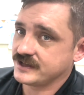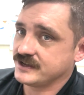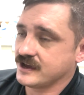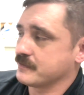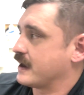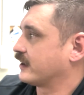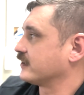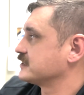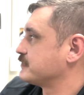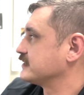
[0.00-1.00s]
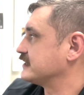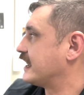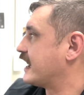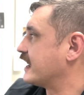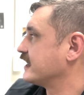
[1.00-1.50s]
you got a battery that's about to
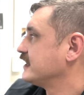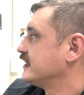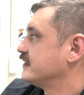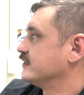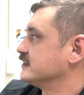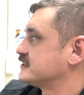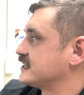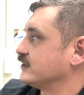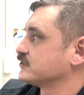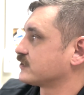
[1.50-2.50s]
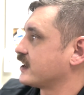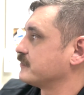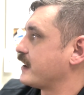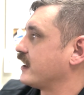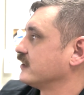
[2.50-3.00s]
die. The cells are out of
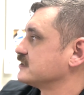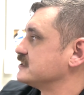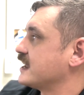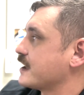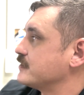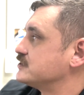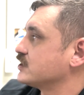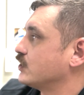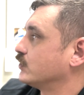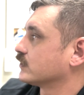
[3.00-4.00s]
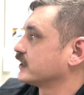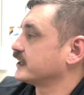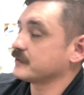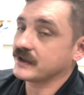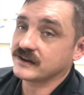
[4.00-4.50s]
balance, damaged
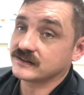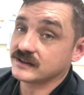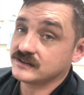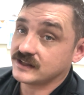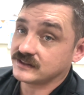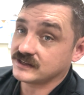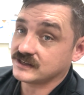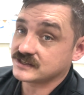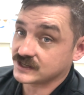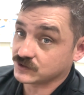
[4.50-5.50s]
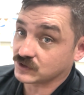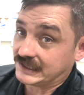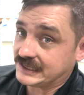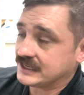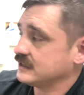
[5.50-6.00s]
O-ring, meaning that the cells are
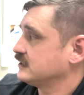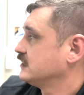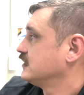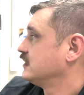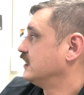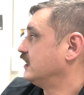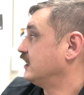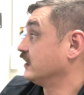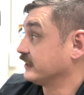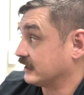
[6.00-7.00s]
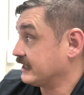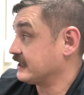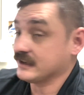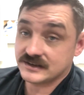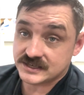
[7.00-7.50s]
leaking. A
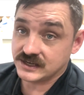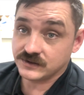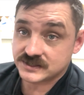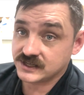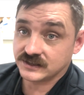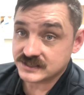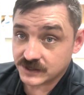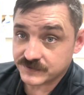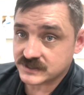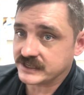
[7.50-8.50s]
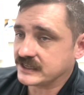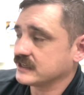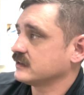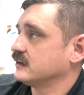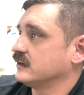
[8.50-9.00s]
leaking cell, the cell itself is
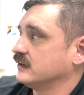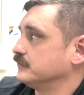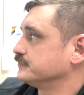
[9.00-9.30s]
leaking, or